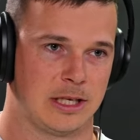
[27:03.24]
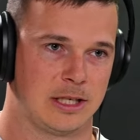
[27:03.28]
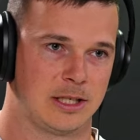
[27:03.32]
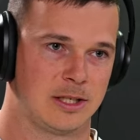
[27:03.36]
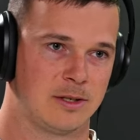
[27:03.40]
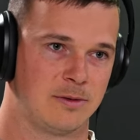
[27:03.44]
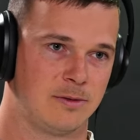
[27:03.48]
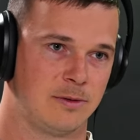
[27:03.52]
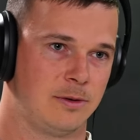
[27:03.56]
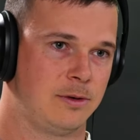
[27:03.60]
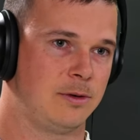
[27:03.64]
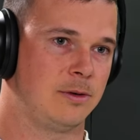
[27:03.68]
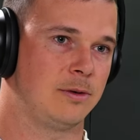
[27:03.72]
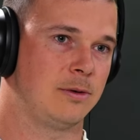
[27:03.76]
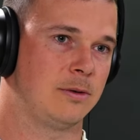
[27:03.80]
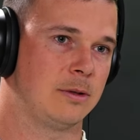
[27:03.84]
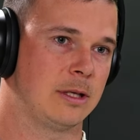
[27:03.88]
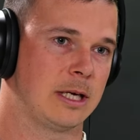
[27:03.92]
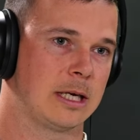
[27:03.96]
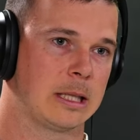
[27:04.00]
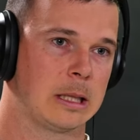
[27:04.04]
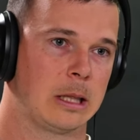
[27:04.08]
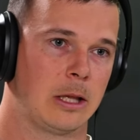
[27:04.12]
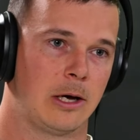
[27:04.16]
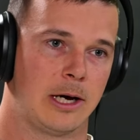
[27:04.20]
interview
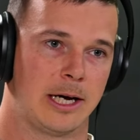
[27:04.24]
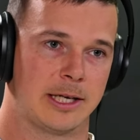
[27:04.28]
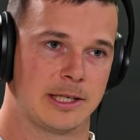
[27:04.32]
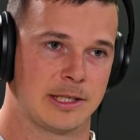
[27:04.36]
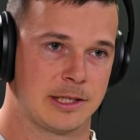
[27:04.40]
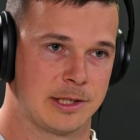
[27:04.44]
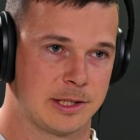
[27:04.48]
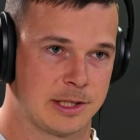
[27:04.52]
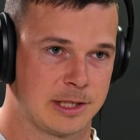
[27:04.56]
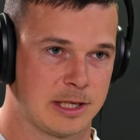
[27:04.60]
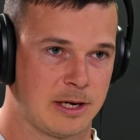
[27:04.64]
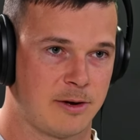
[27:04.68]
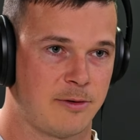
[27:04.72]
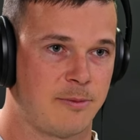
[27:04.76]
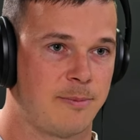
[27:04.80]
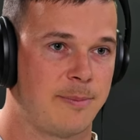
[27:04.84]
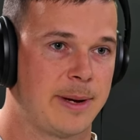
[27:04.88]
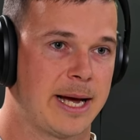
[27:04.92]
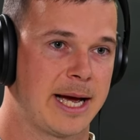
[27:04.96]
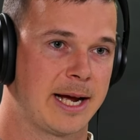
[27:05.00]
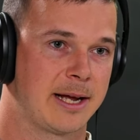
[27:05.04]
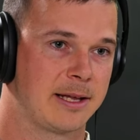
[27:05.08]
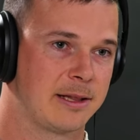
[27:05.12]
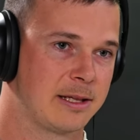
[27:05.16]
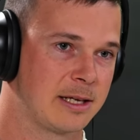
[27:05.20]
like lights and stuff
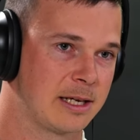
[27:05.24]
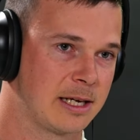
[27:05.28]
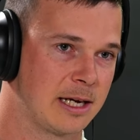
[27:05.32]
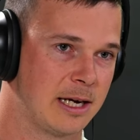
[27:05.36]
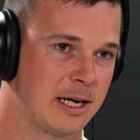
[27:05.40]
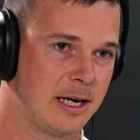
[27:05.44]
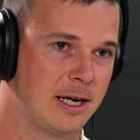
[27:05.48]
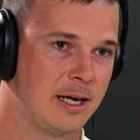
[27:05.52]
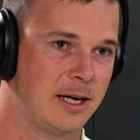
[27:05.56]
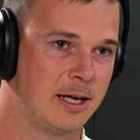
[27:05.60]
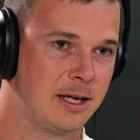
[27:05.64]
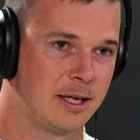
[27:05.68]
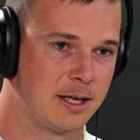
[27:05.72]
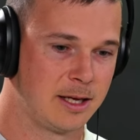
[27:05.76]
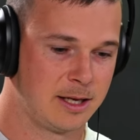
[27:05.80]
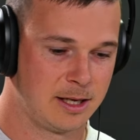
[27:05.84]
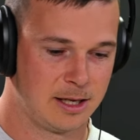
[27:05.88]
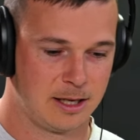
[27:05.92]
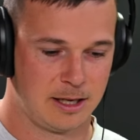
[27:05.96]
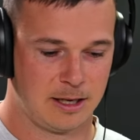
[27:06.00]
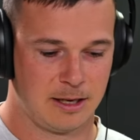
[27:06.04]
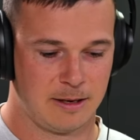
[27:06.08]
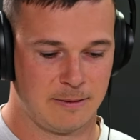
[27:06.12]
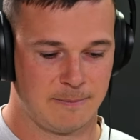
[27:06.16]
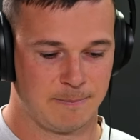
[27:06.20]
back in the car,
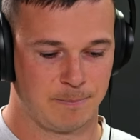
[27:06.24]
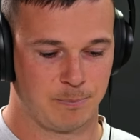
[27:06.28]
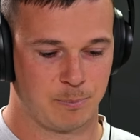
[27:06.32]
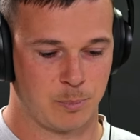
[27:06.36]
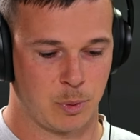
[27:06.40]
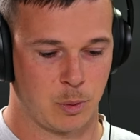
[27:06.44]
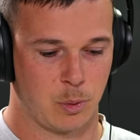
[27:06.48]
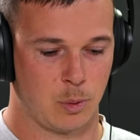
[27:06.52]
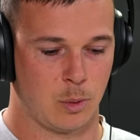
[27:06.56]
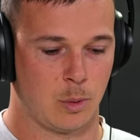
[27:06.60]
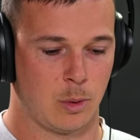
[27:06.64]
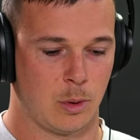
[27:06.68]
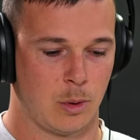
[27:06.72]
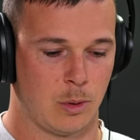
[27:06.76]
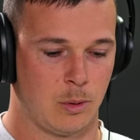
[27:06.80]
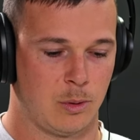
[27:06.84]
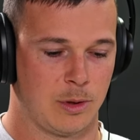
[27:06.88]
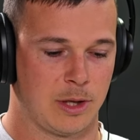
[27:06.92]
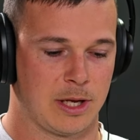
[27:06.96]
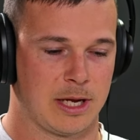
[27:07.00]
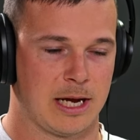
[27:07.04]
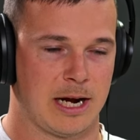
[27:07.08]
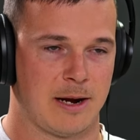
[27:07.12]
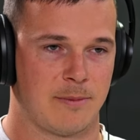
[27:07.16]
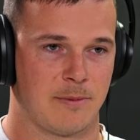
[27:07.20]
pull all
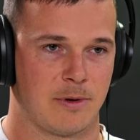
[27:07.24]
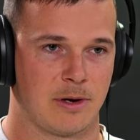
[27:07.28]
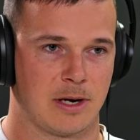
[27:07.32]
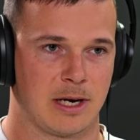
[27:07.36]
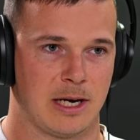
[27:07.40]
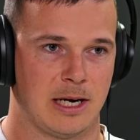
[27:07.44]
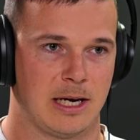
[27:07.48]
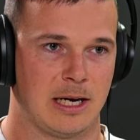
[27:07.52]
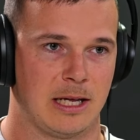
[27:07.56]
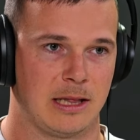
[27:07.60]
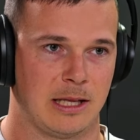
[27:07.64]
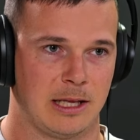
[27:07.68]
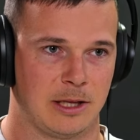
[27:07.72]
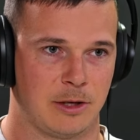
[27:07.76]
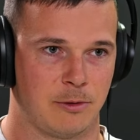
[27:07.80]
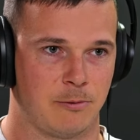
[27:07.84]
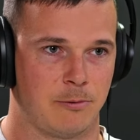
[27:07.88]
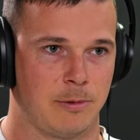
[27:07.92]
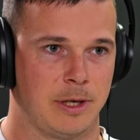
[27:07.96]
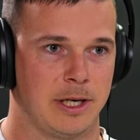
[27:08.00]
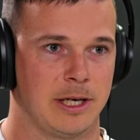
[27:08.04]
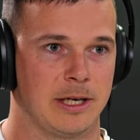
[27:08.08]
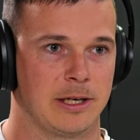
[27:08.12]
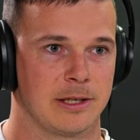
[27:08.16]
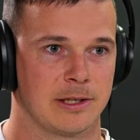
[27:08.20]
the camera car like the
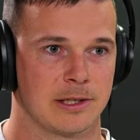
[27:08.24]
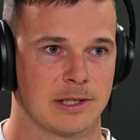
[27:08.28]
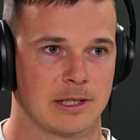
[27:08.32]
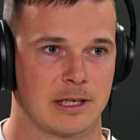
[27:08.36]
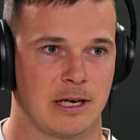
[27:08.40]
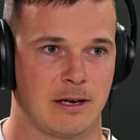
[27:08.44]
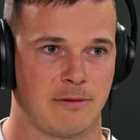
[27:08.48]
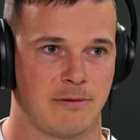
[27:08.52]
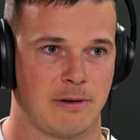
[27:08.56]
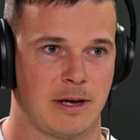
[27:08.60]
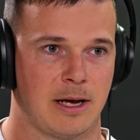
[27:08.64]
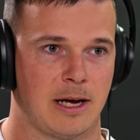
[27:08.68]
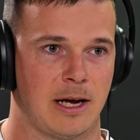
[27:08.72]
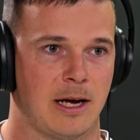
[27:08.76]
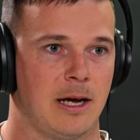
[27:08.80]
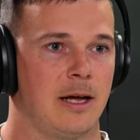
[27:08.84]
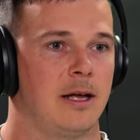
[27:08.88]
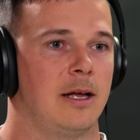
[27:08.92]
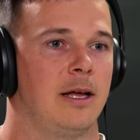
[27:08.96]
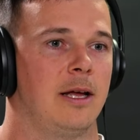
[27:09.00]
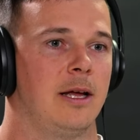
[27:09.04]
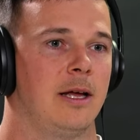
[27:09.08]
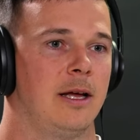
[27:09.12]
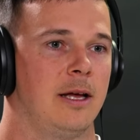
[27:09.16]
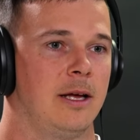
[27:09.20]
rig and stuff out,
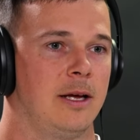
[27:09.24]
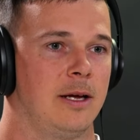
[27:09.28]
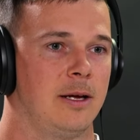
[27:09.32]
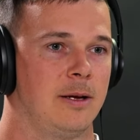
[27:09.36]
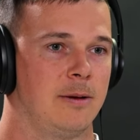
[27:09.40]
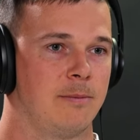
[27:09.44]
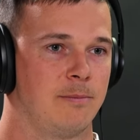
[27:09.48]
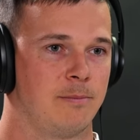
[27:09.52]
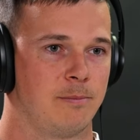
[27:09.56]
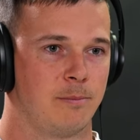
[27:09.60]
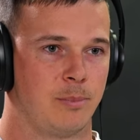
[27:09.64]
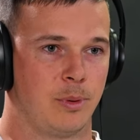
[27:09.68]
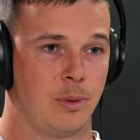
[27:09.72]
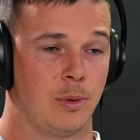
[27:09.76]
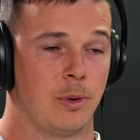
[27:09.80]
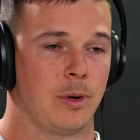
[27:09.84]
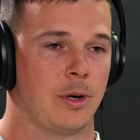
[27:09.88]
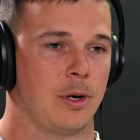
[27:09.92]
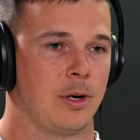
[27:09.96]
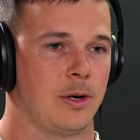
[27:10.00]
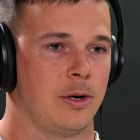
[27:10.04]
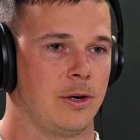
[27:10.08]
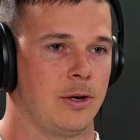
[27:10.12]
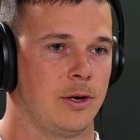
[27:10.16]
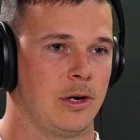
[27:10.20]
put
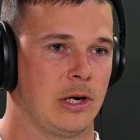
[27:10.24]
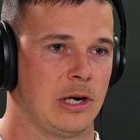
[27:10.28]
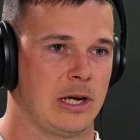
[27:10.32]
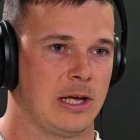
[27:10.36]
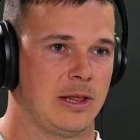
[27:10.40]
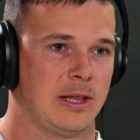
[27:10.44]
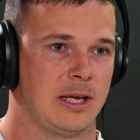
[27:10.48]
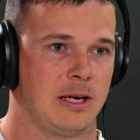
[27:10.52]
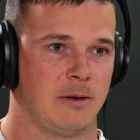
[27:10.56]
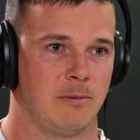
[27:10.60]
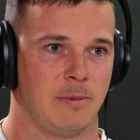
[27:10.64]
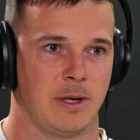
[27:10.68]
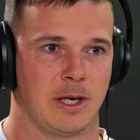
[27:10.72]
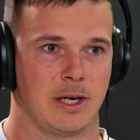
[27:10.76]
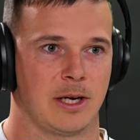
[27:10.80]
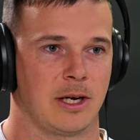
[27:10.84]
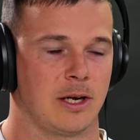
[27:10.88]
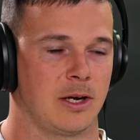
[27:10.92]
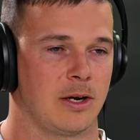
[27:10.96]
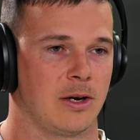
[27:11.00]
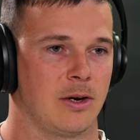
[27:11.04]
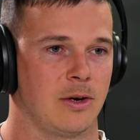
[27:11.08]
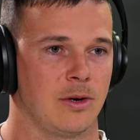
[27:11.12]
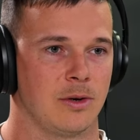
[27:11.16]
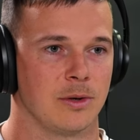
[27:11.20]
it on, and then we can
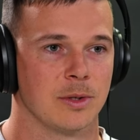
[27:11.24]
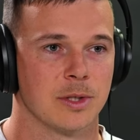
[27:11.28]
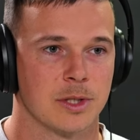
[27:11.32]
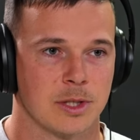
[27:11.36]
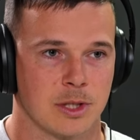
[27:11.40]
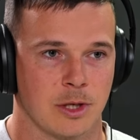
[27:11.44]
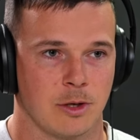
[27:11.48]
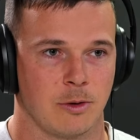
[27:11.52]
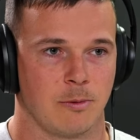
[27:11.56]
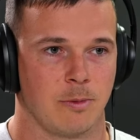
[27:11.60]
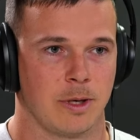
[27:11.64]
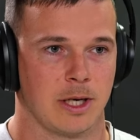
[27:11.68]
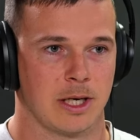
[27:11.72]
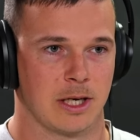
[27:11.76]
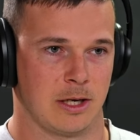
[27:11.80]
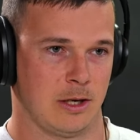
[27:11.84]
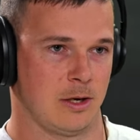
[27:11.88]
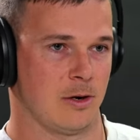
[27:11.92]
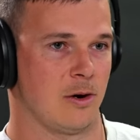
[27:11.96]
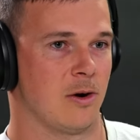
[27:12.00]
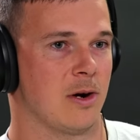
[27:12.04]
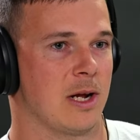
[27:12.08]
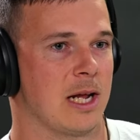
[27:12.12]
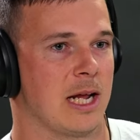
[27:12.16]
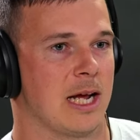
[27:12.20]
go. So we can
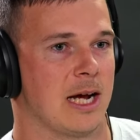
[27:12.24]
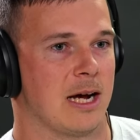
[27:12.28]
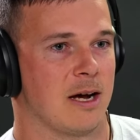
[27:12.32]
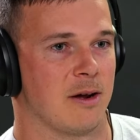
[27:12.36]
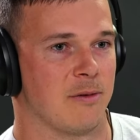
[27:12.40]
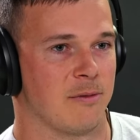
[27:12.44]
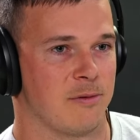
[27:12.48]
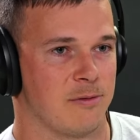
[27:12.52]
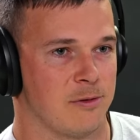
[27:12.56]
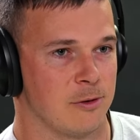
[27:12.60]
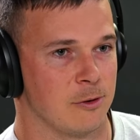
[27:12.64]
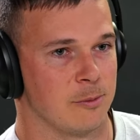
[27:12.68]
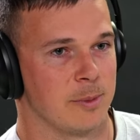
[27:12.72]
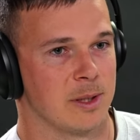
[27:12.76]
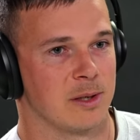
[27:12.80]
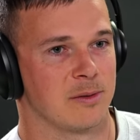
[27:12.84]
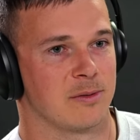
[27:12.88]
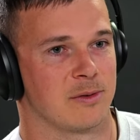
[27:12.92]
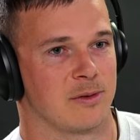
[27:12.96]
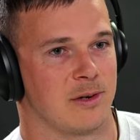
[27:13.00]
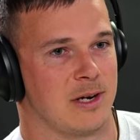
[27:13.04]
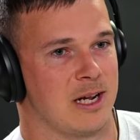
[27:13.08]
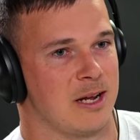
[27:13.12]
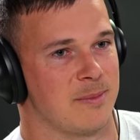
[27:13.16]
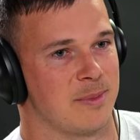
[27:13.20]
knock out filming
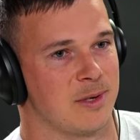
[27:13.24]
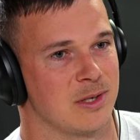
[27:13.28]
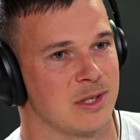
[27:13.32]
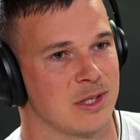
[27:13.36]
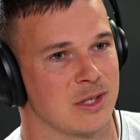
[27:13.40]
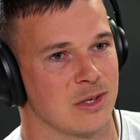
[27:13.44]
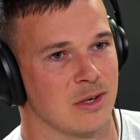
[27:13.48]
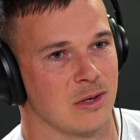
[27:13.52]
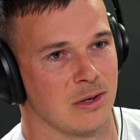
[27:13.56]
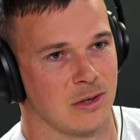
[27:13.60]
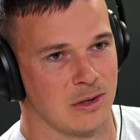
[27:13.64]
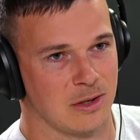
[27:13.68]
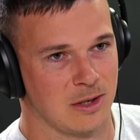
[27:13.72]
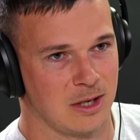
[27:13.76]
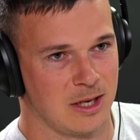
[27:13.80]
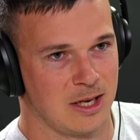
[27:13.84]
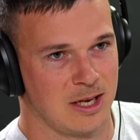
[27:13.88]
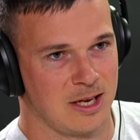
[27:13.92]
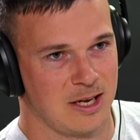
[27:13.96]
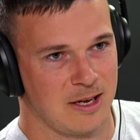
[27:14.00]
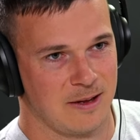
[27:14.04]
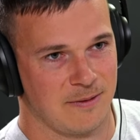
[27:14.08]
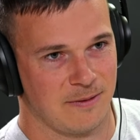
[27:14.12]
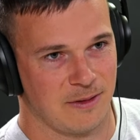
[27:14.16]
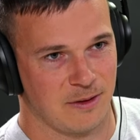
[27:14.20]
for an episode.
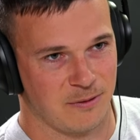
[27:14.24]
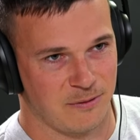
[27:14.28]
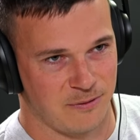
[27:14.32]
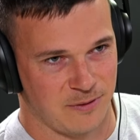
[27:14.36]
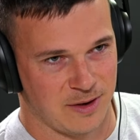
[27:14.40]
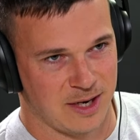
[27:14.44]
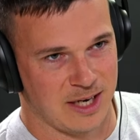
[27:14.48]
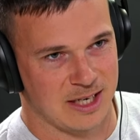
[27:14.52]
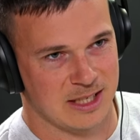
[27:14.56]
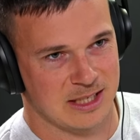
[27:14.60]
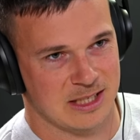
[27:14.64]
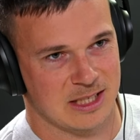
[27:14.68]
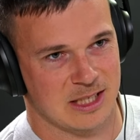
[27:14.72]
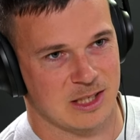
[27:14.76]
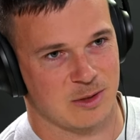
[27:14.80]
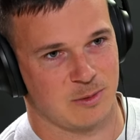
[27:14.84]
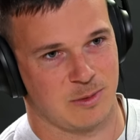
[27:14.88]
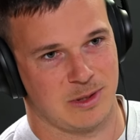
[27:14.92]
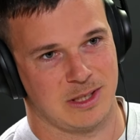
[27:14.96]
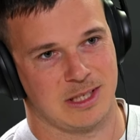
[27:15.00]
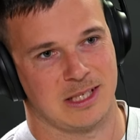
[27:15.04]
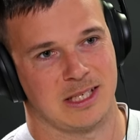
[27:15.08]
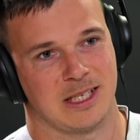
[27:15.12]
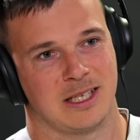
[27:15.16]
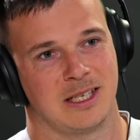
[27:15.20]
The fastest
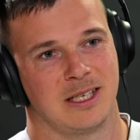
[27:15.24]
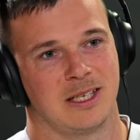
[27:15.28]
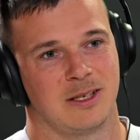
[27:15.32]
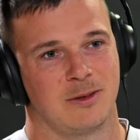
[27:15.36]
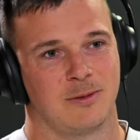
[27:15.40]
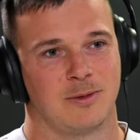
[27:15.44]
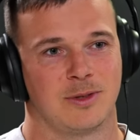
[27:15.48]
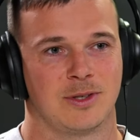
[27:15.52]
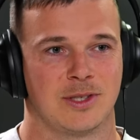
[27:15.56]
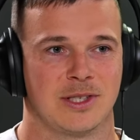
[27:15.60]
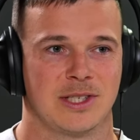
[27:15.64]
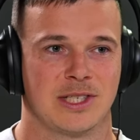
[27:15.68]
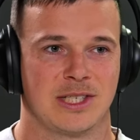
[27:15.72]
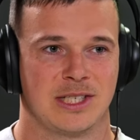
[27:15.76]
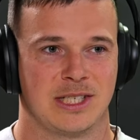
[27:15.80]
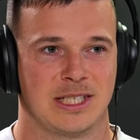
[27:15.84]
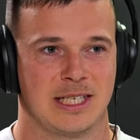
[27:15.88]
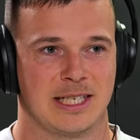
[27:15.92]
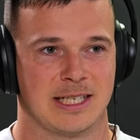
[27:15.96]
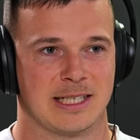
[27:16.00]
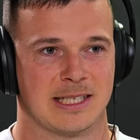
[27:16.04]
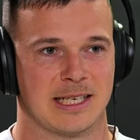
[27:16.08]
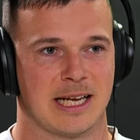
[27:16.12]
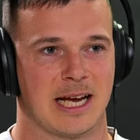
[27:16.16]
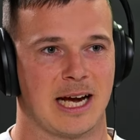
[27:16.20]
we did it was
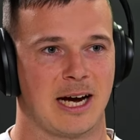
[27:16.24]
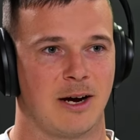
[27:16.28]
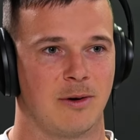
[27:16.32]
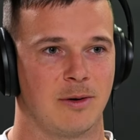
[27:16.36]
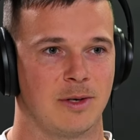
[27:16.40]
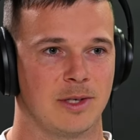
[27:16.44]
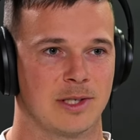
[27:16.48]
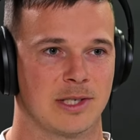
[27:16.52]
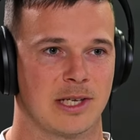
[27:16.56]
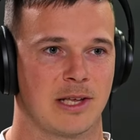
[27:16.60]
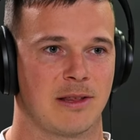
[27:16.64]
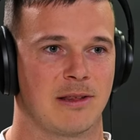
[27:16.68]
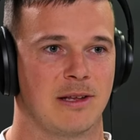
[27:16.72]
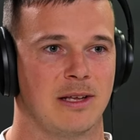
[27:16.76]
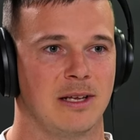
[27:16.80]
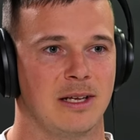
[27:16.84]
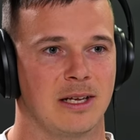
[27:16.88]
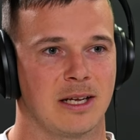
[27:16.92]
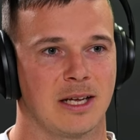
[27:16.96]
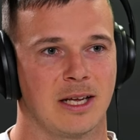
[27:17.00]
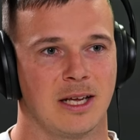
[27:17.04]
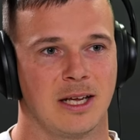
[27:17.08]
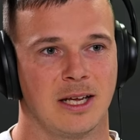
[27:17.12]
six hours, I think.